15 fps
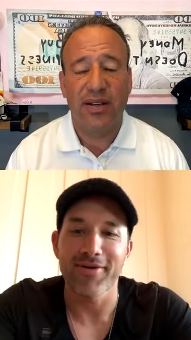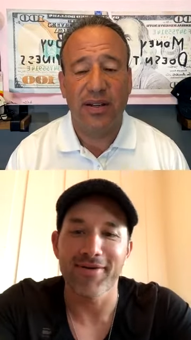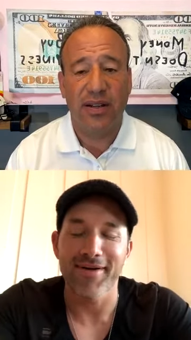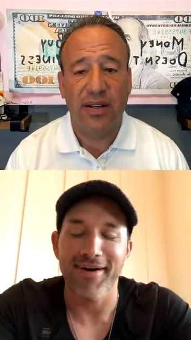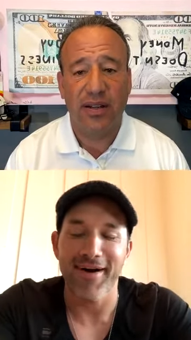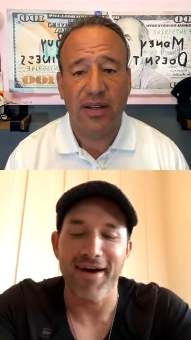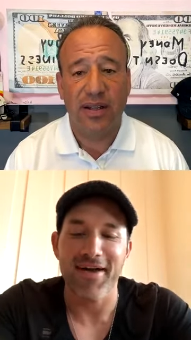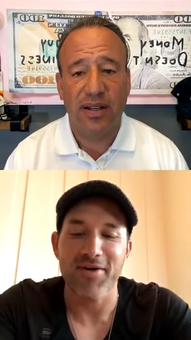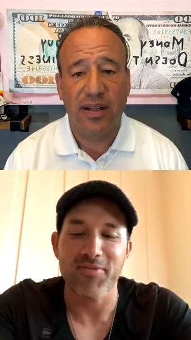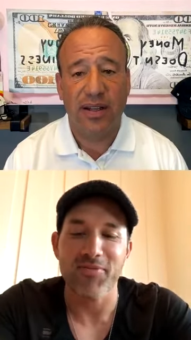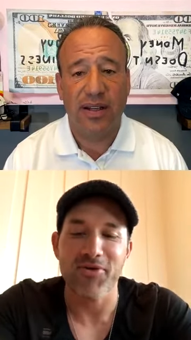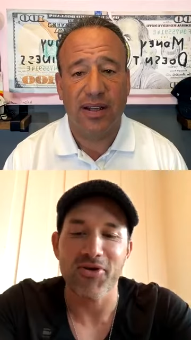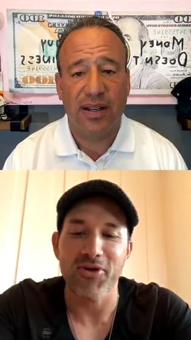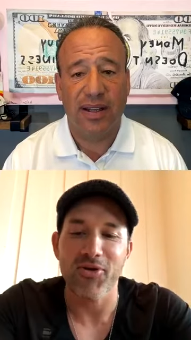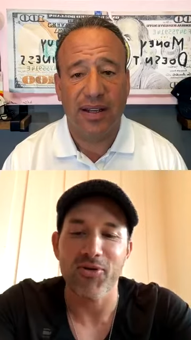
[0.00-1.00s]
Speaker 1: I'm
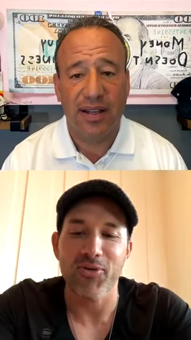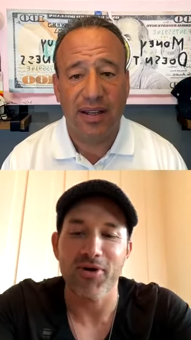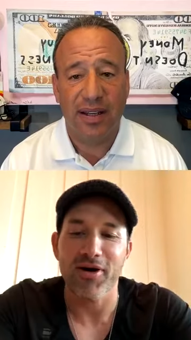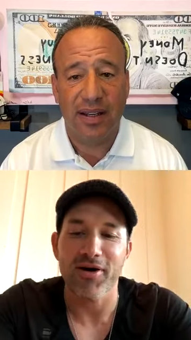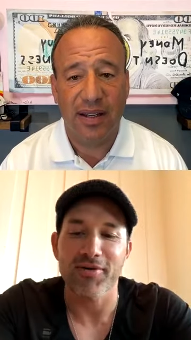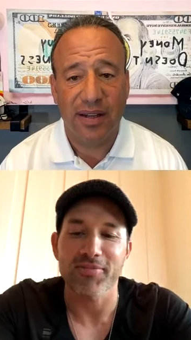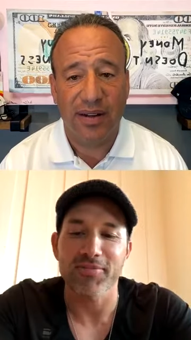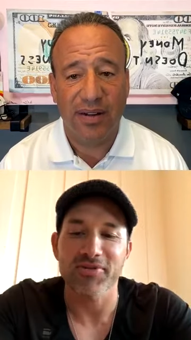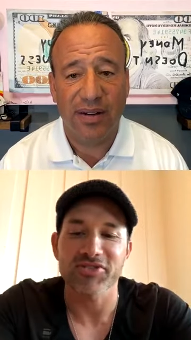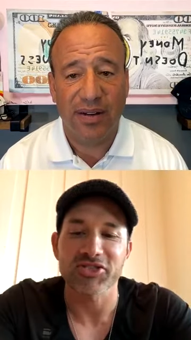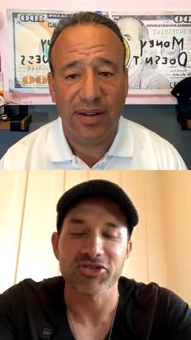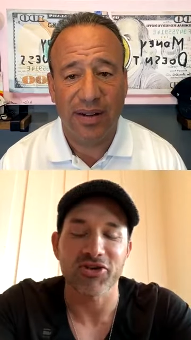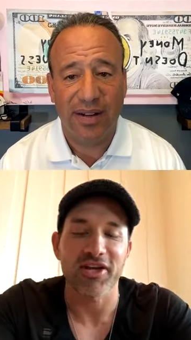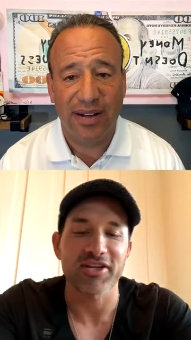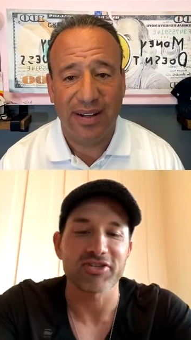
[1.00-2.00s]
no um,
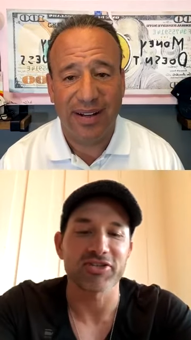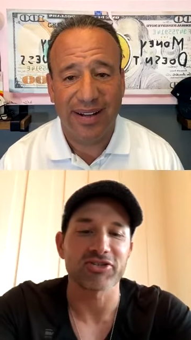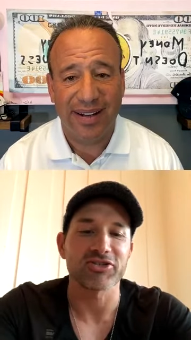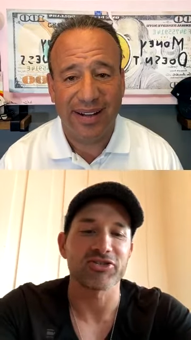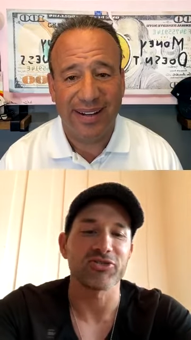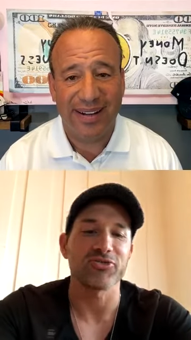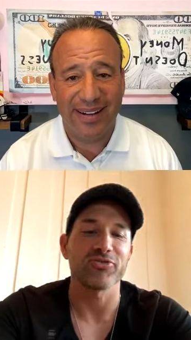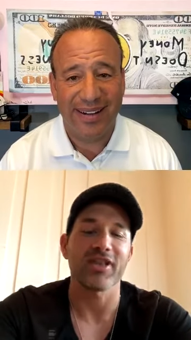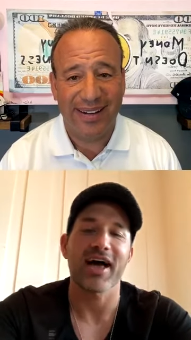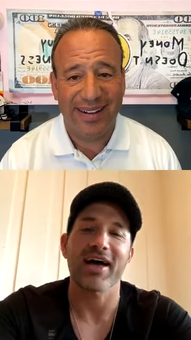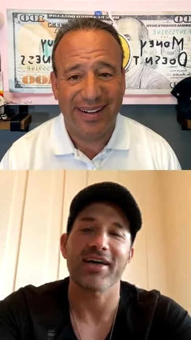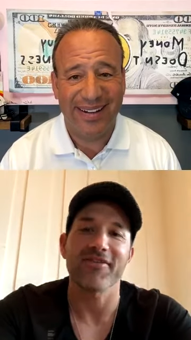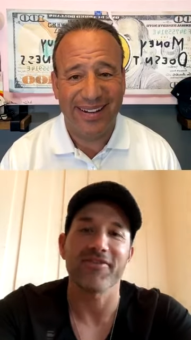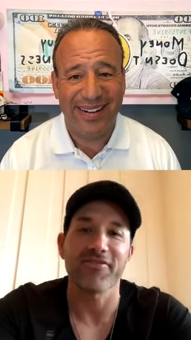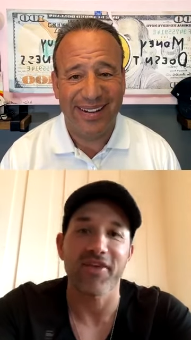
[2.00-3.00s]
stranger to lack
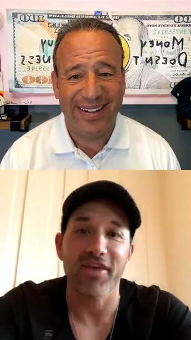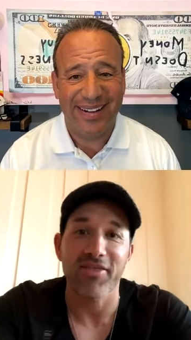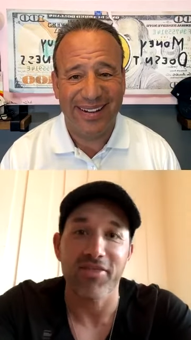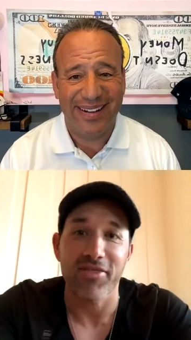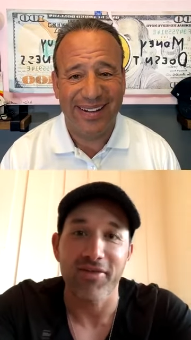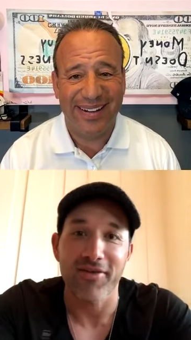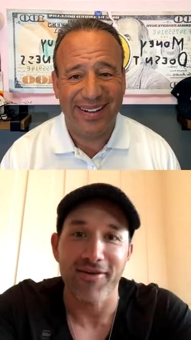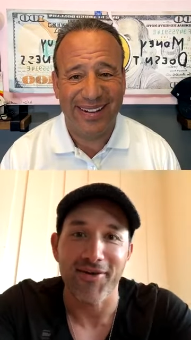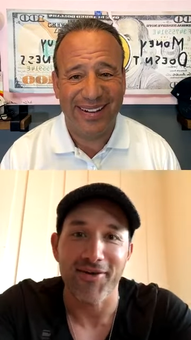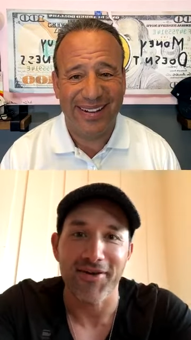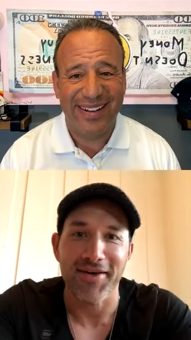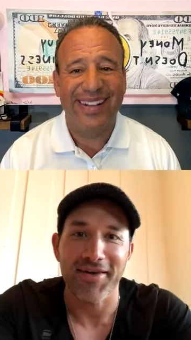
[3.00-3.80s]
of faith. Okay,